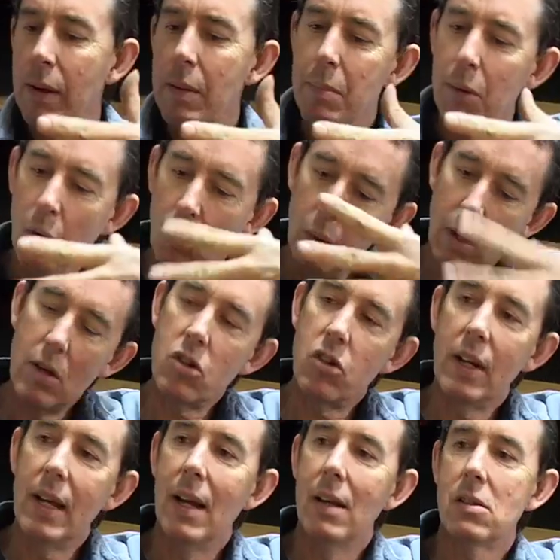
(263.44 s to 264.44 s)
We built one
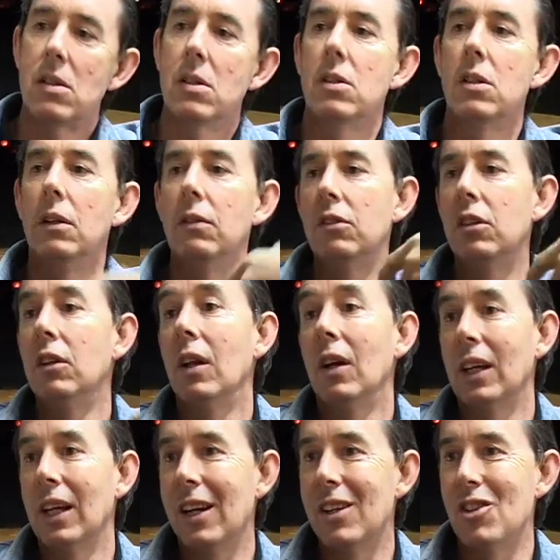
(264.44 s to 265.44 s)
treehouse to serve 2
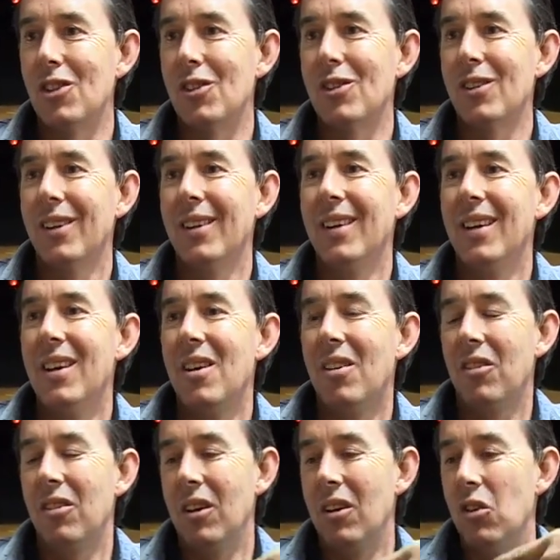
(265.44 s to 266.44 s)
locations.
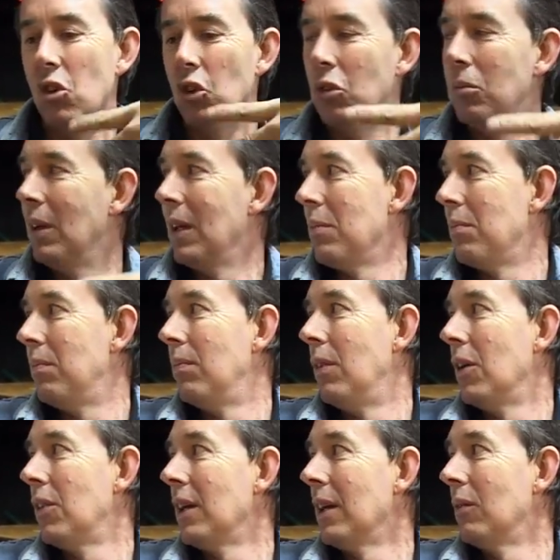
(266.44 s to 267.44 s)
So normally,
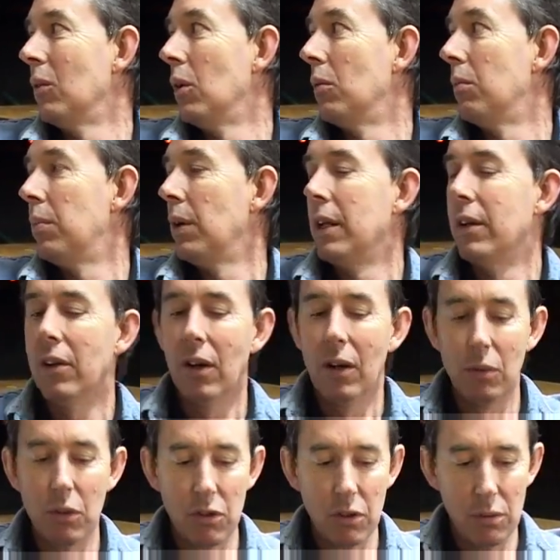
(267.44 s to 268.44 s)
I think what Peter and
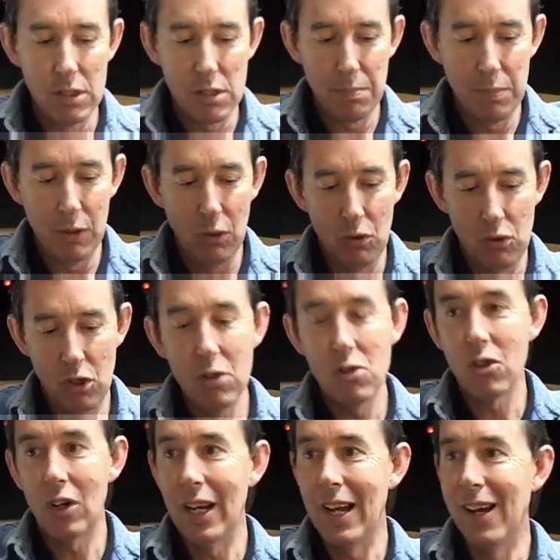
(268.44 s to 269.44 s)
I would do is build 2
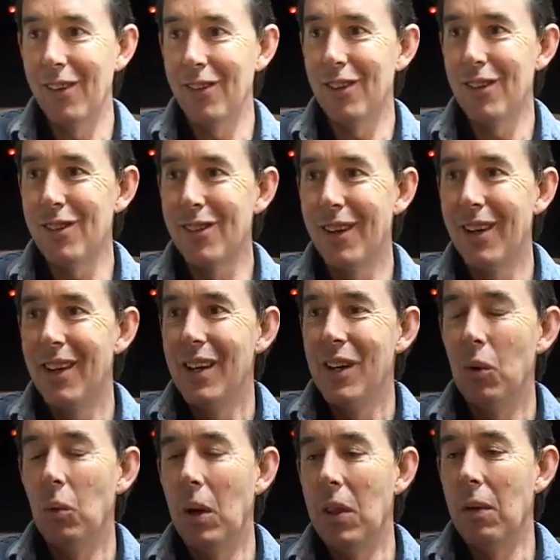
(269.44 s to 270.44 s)
tree houses,
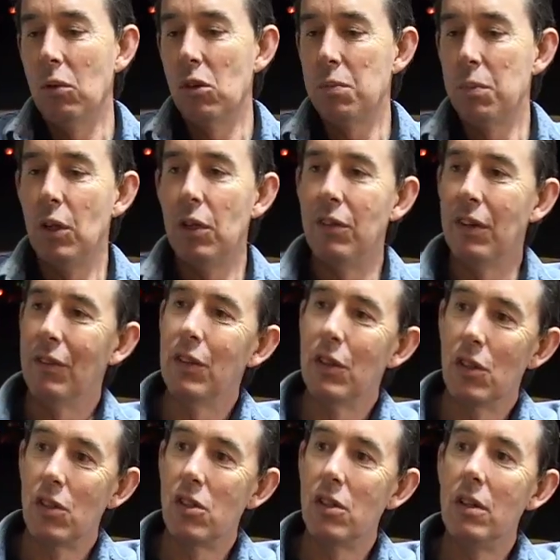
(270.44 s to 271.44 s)
one that was perfect for
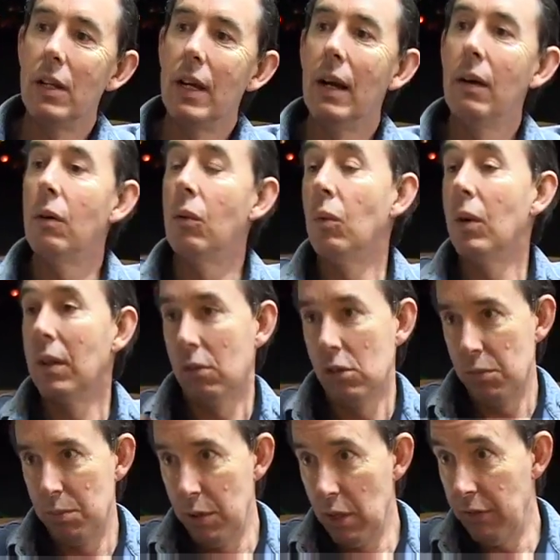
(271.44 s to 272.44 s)
the studio and one that
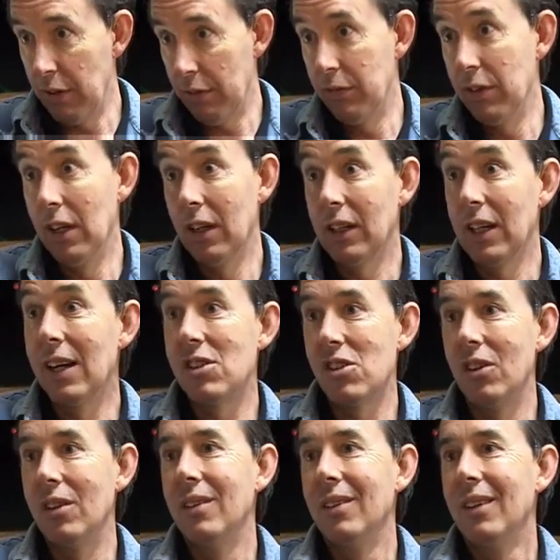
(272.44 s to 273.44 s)
was perfect for
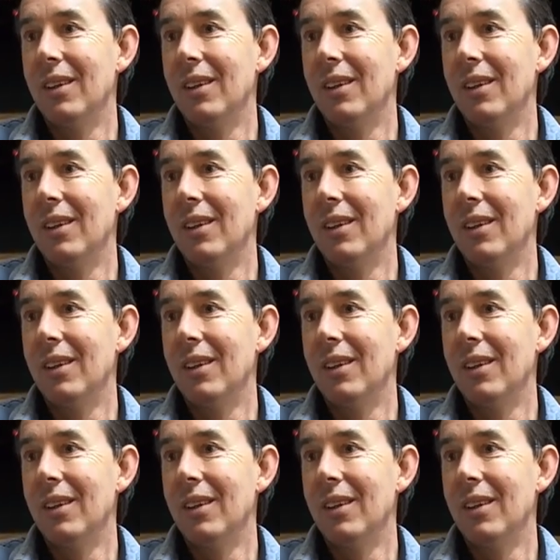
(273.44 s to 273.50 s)
location.